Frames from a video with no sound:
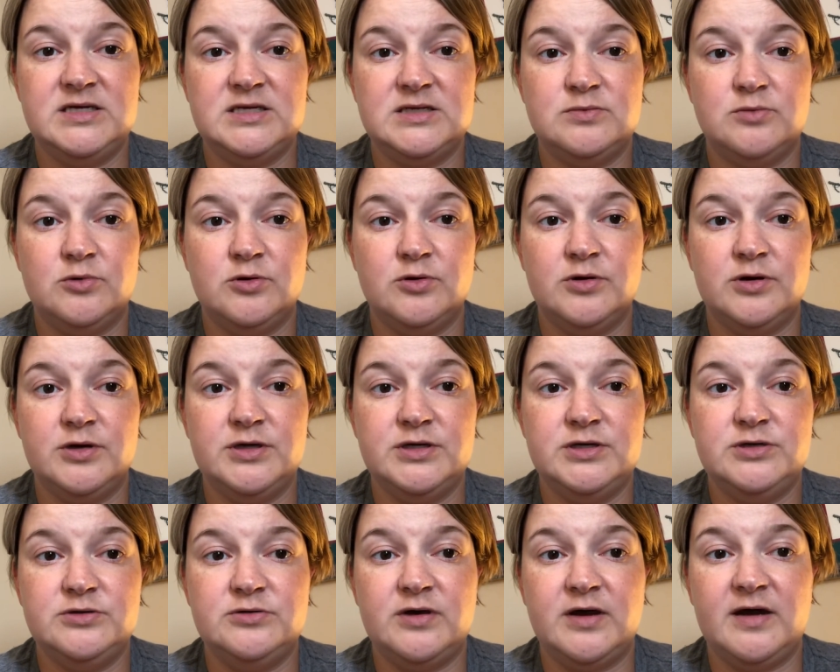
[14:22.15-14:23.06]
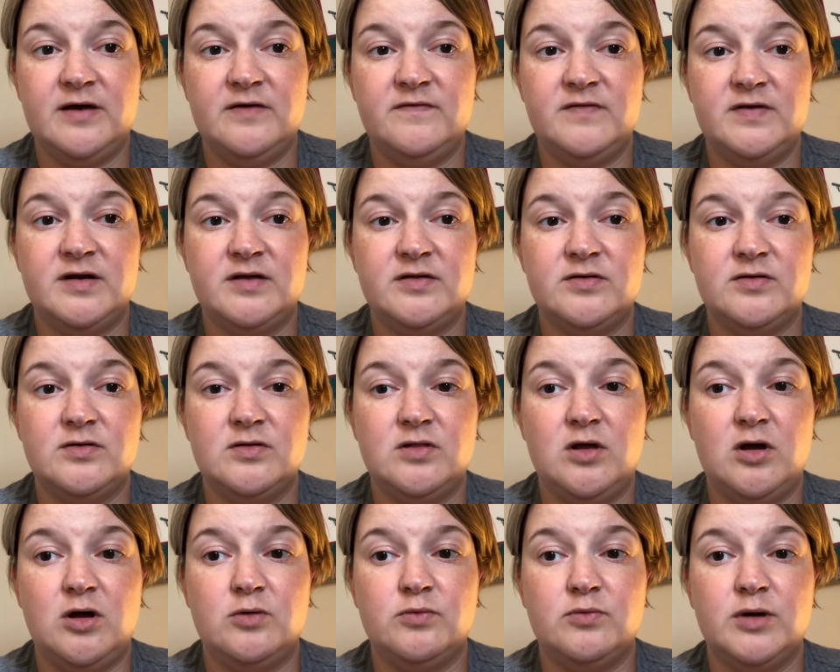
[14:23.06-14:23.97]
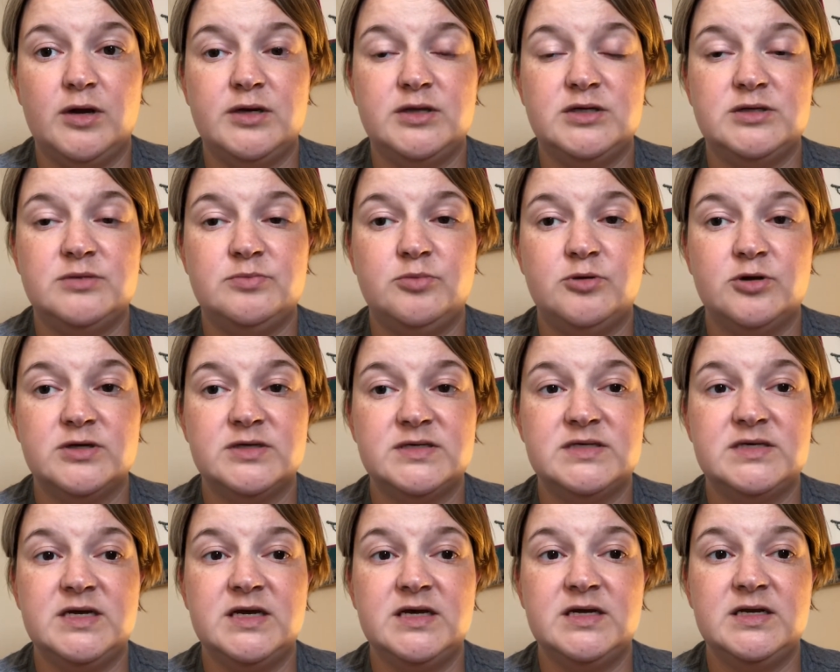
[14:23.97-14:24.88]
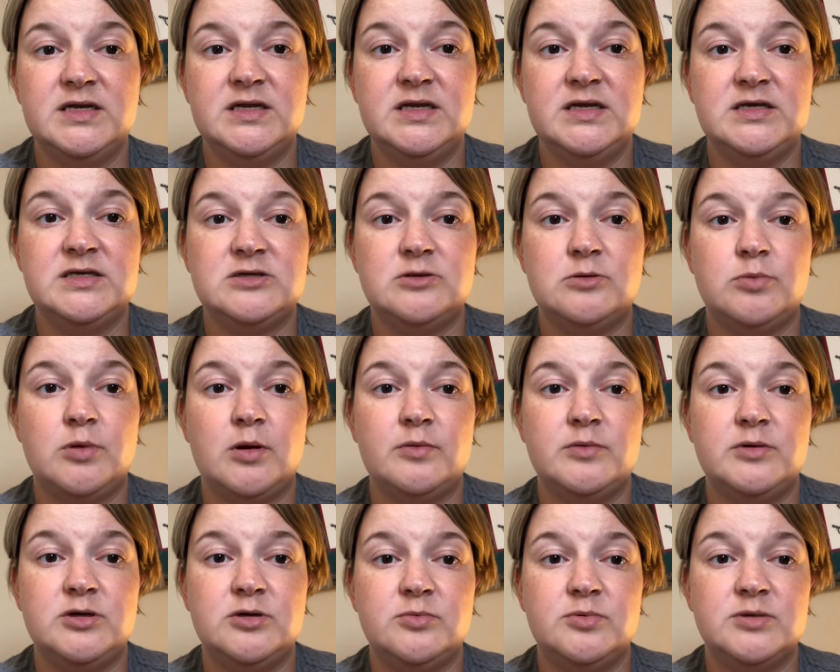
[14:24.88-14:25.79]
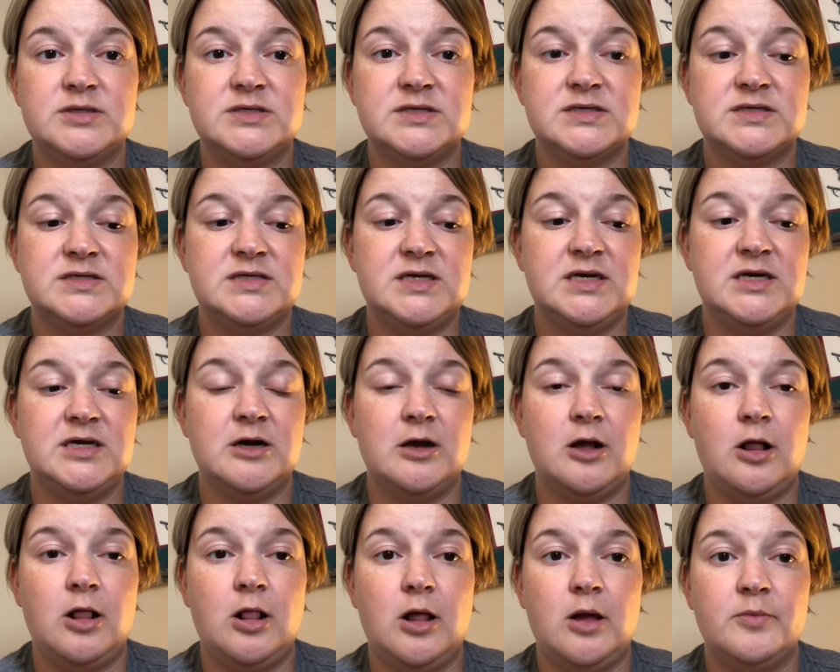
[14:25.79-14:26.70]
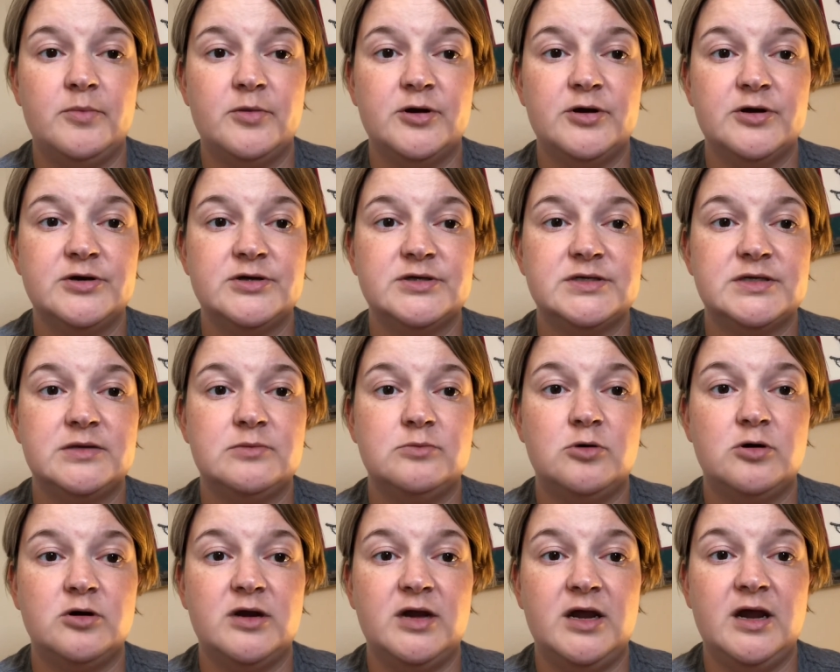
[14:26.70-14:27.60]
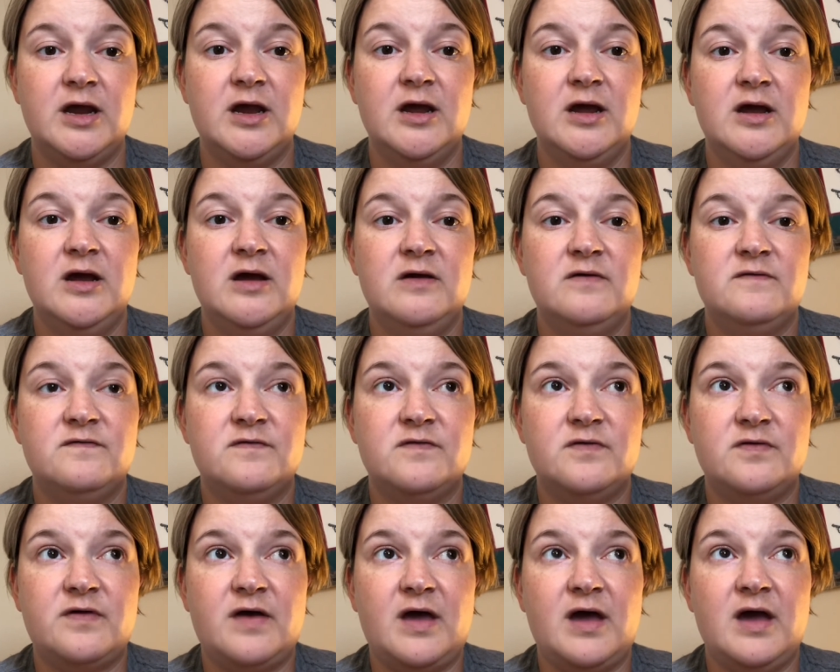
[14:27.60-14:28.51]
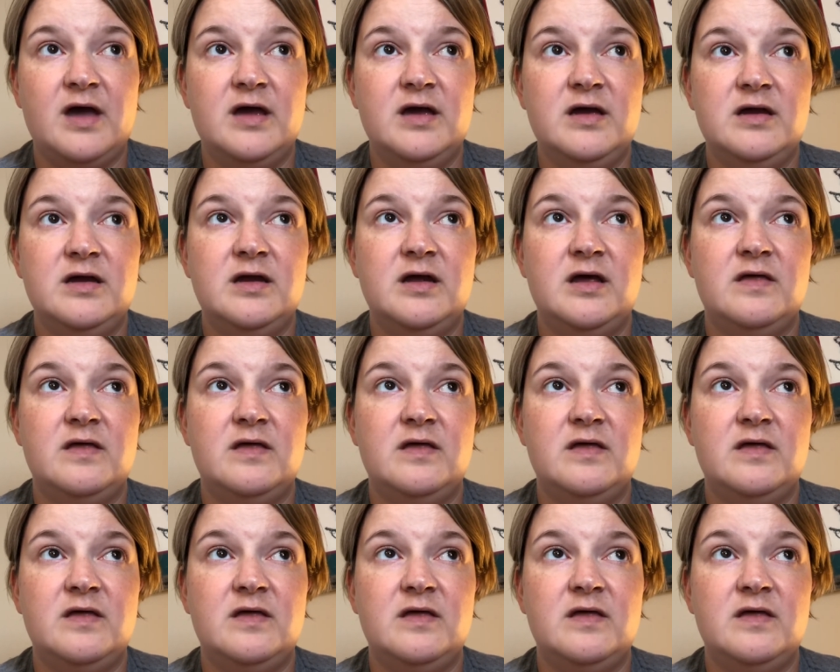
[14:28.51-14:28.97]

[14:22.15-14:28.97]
Tomorrow I do have another long run to Port Stanley, so I'll probably do about 16 kilometers in the morning for that.